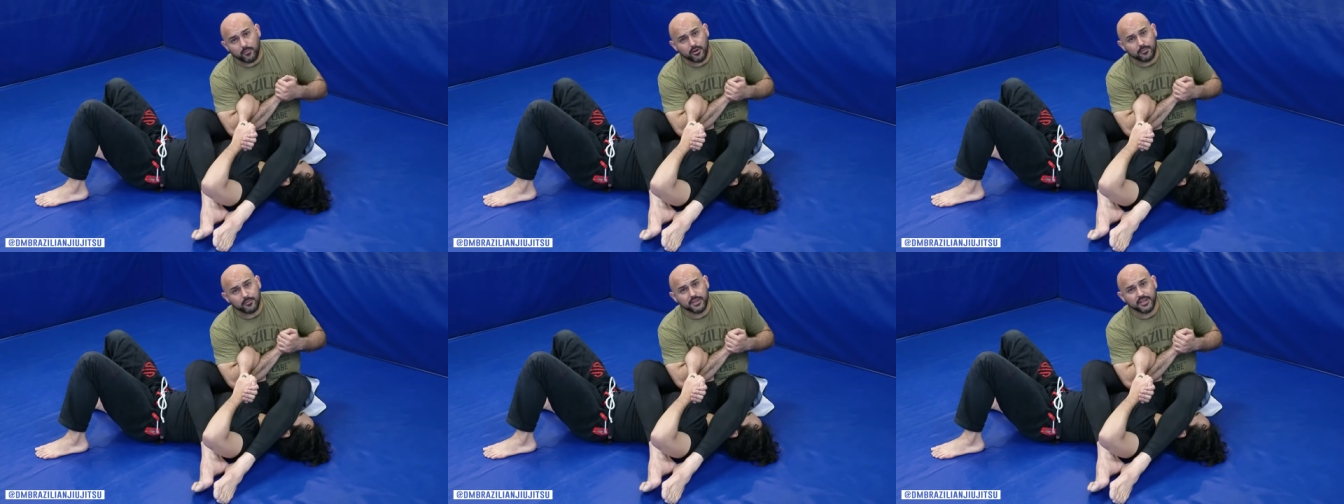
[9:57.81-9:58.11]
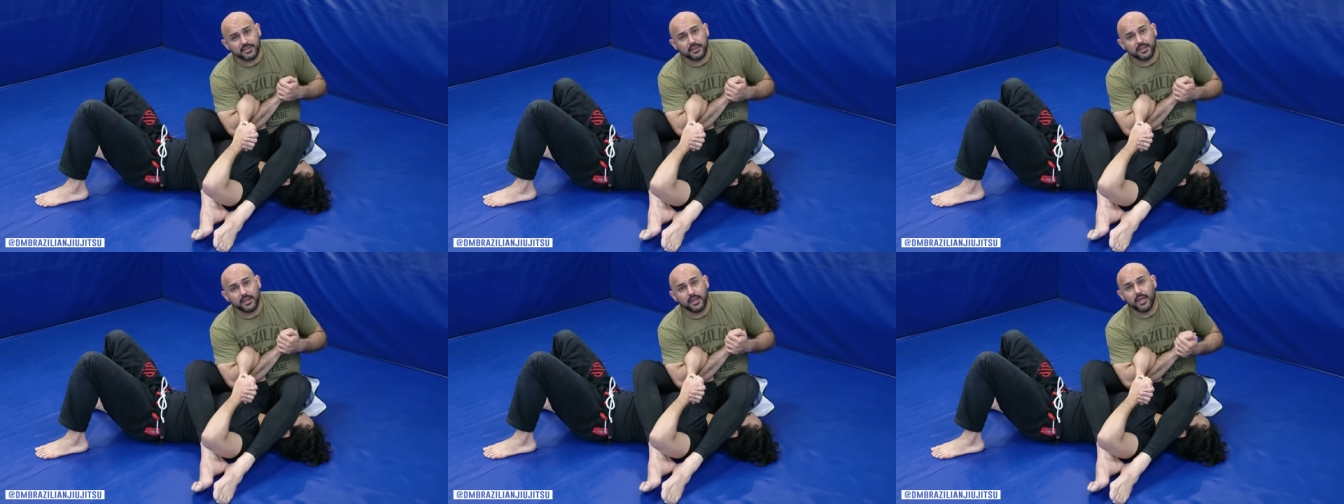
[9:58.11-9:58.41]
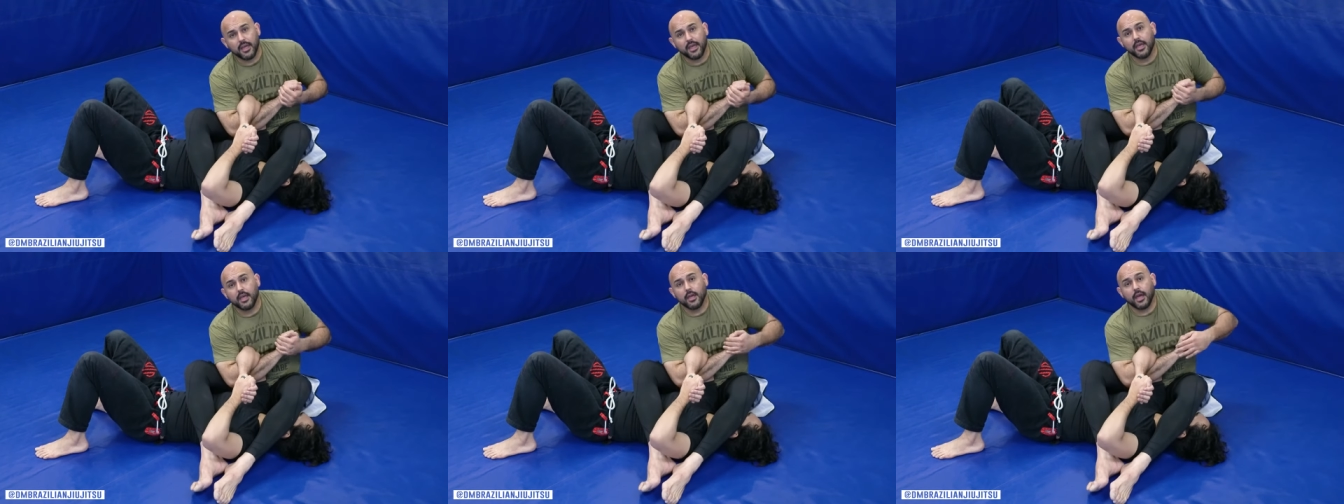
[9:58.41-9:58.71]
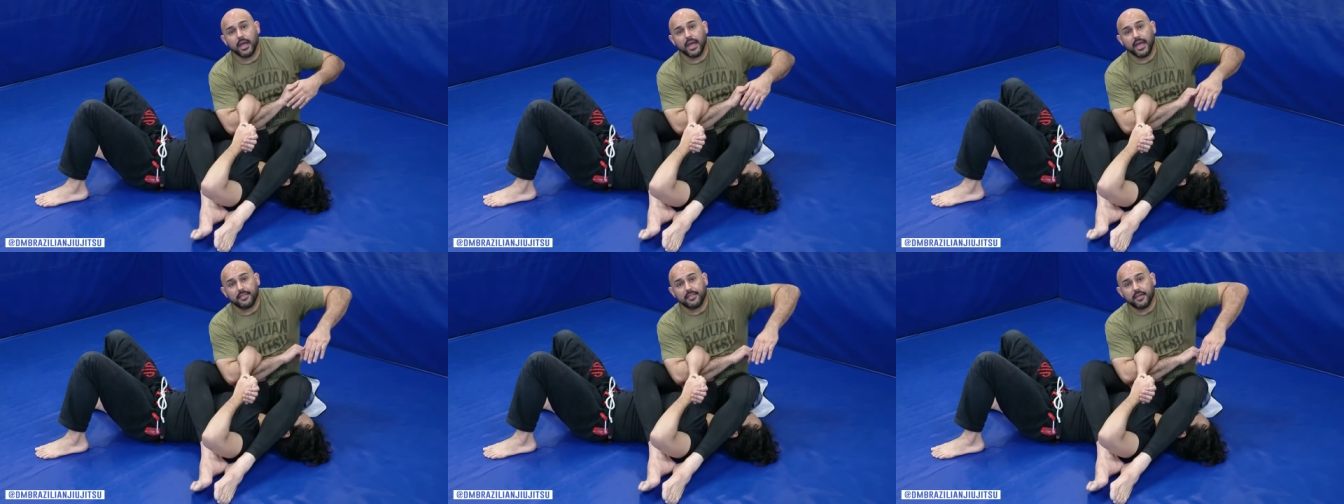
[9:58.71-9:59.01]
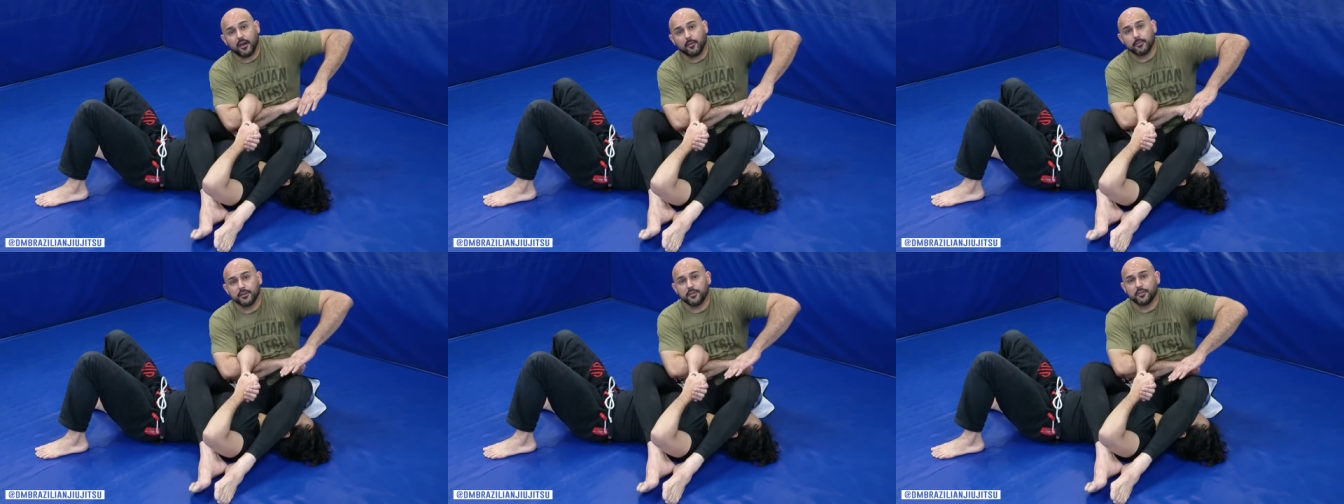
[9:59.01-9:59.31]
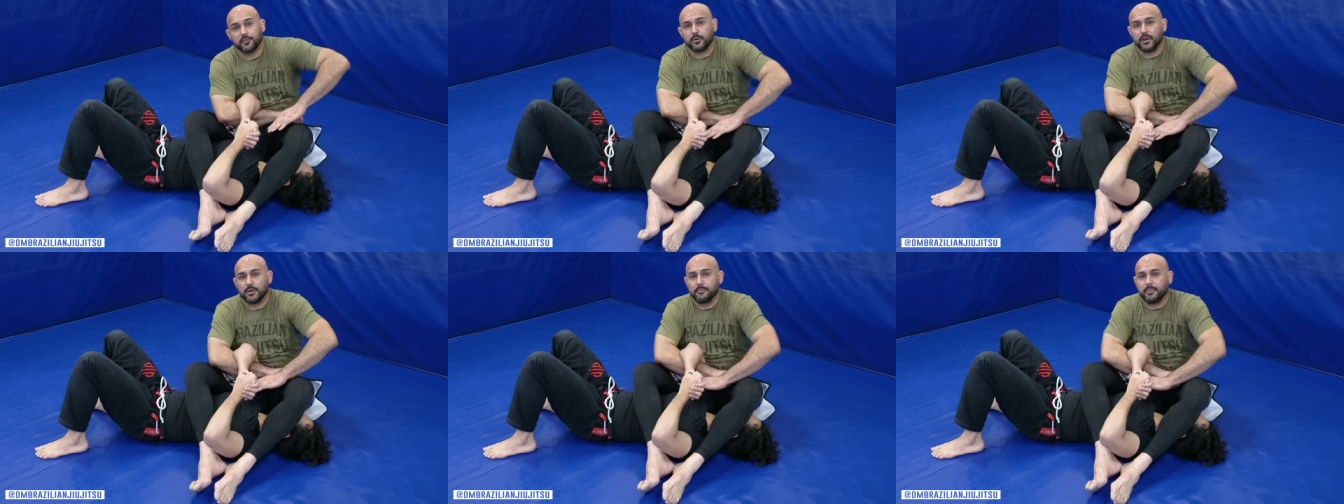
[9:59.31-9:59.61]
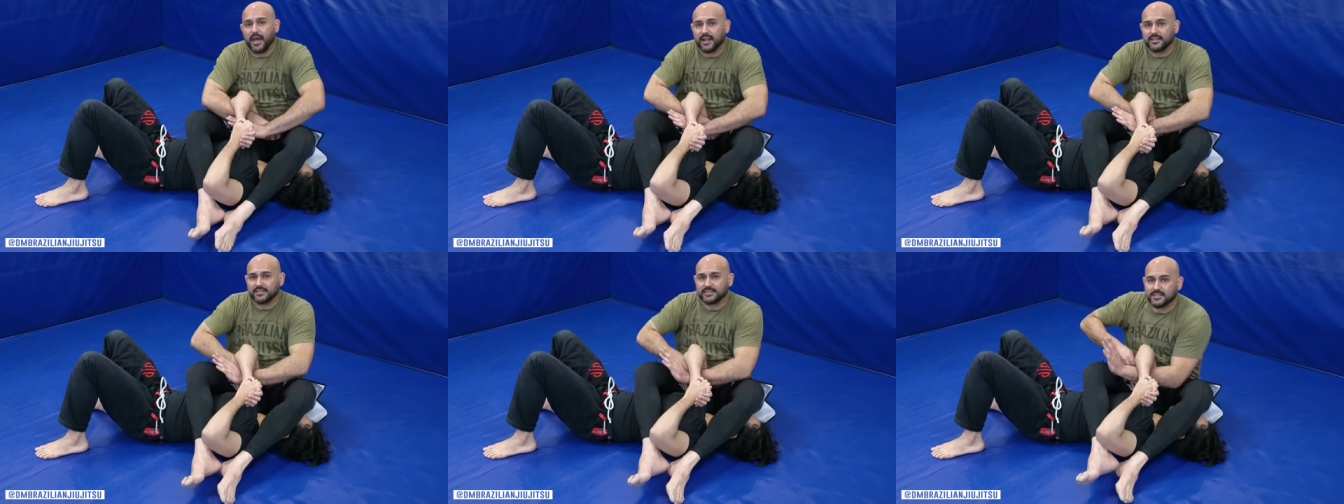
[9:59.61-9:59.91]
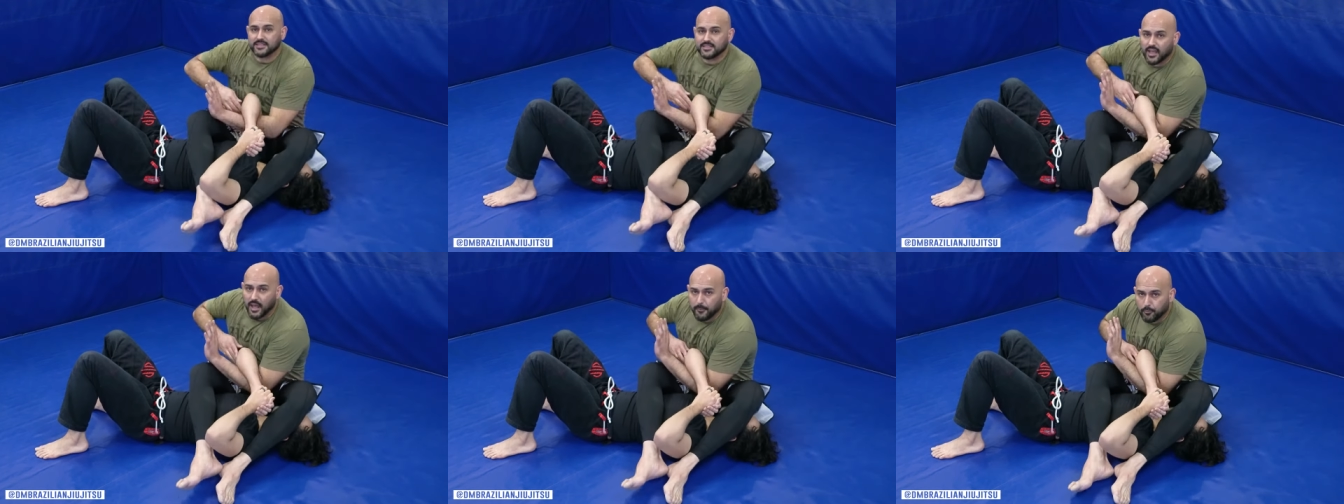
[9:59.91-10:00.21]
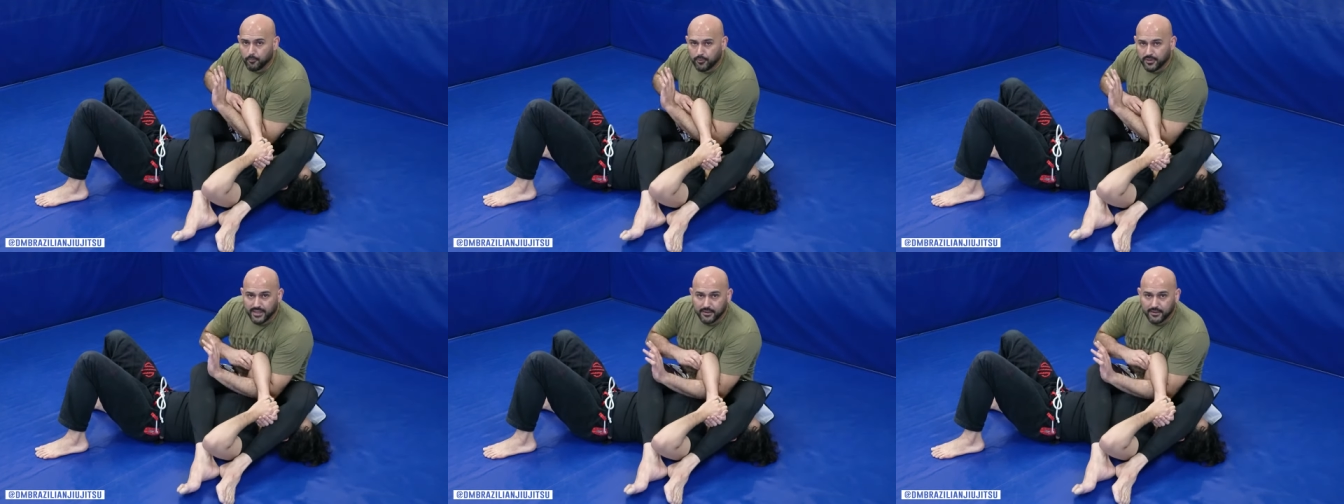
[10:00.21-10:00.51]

arm in, and now I'm going to thread back to the top one